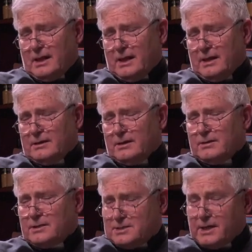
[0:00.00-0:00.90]
And
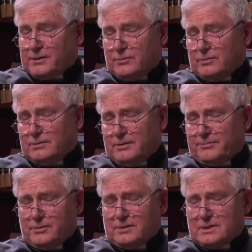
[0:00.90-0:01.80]
the second rule of
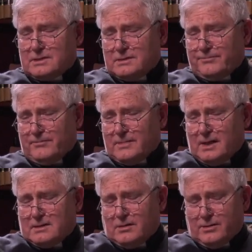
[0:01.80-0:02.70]
prudence
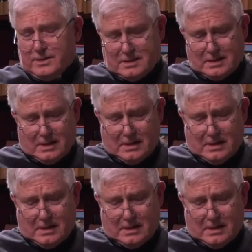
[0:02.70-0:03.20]
is always,